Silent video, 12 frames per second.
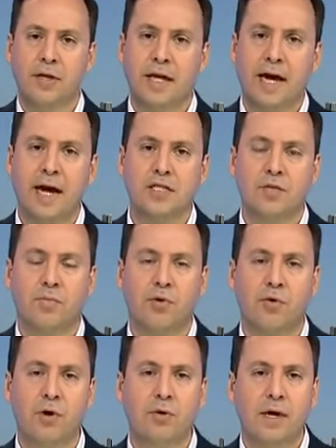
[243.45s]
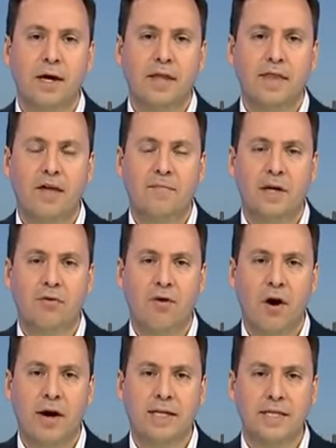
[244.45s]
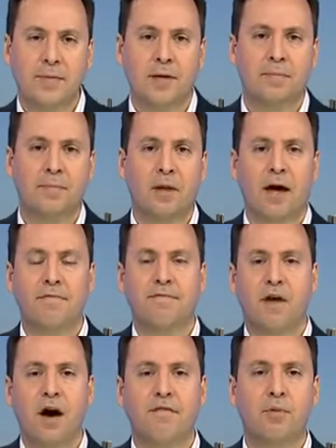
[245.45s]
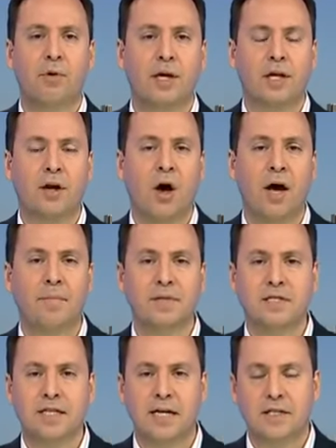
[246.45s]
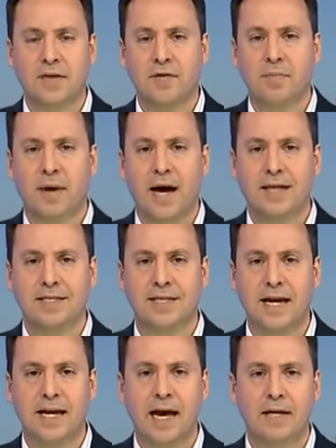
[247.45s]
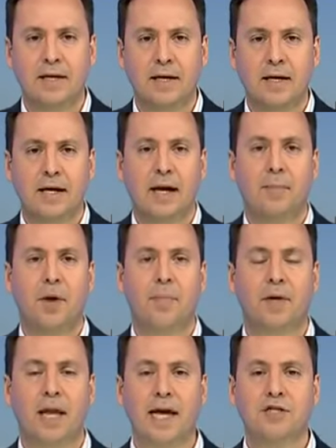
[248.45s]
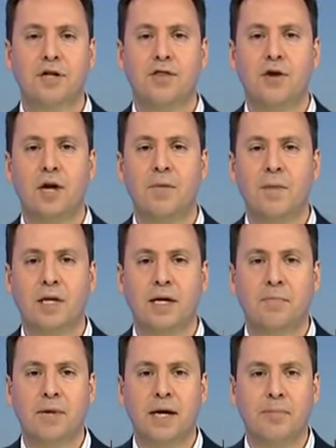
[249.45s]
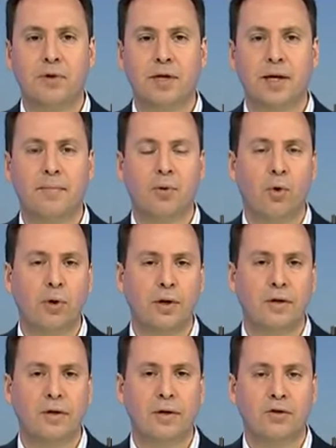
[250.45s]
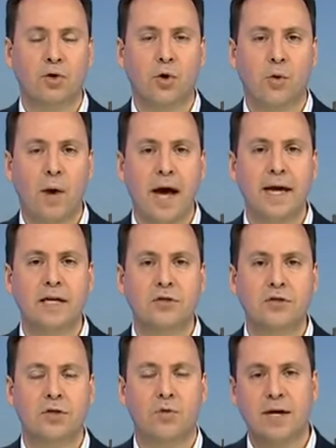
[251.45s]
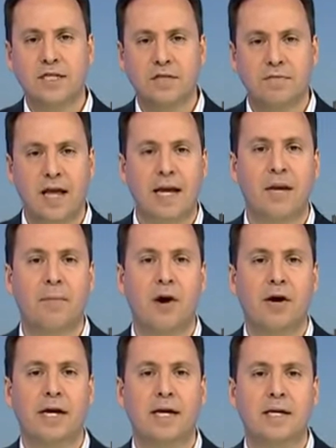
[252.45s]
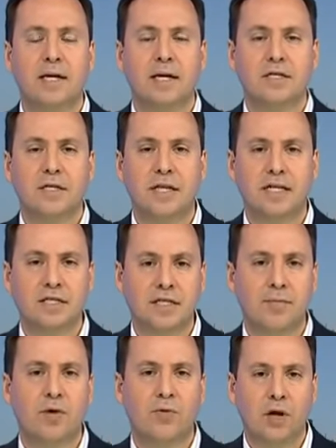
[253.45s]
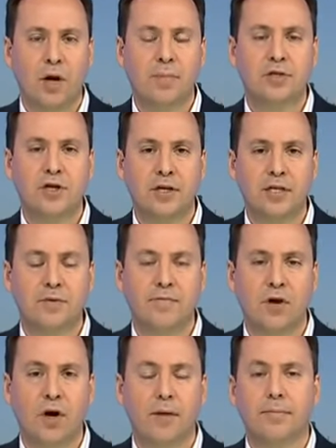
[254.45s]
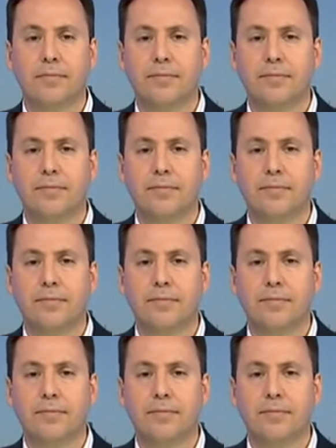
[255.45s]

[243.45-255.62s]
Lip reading: In the case of Peru, they've been growing at something like 5.9% over the past decade. A population of 30 million people, an important doorway into the rest of Latin America. So these are some of the real opportunities we've got.